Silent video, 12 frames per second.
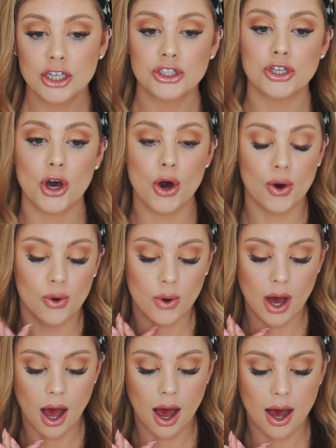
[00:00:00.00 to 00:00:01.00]

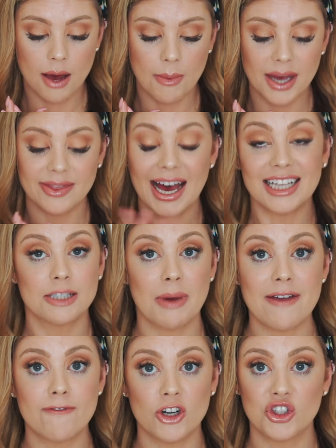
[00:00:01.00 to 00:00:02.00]
So um, that's
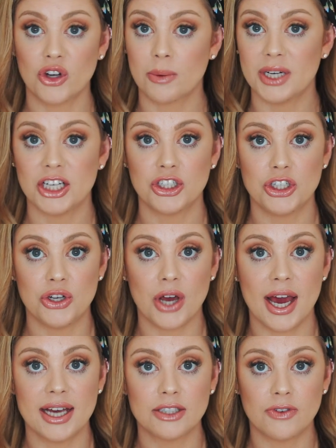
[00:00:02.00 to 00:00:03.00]
my first recommendation to you
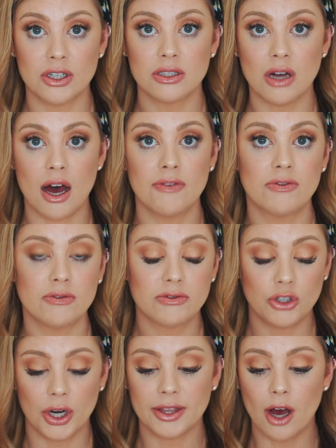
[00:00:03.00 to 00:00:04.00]
guys. First off,
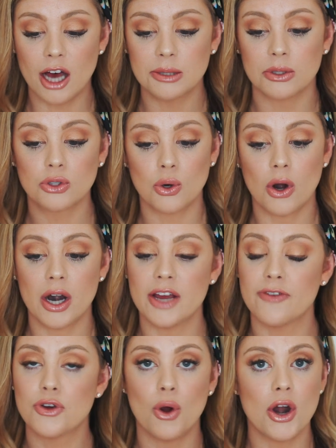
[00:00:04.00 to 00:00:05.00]
during the hospital tour.
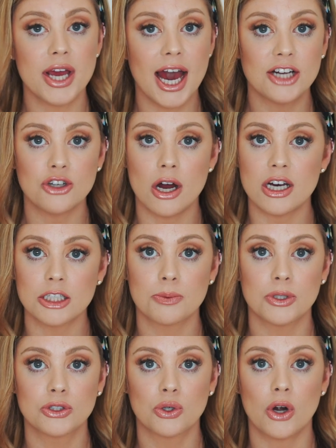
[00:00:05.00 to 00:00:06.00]
If you already had your
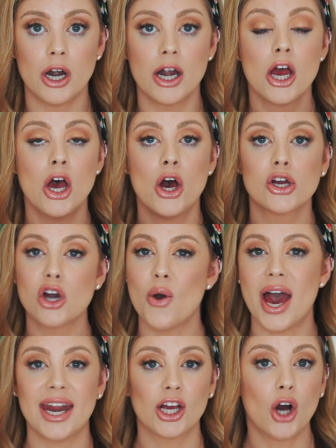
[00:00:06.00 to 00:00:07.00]
hospital tour, go
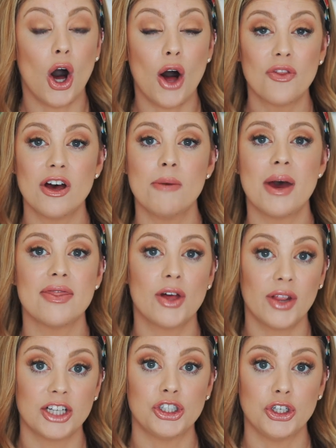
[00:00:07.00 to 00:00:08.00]
ahead and call them and they'll
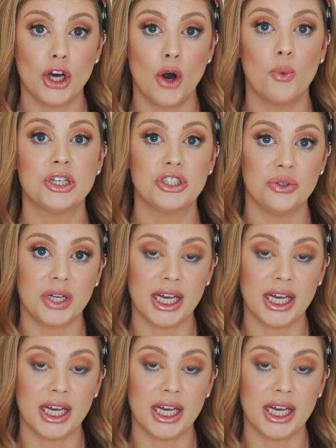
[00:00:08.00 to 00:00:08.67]
let you know what you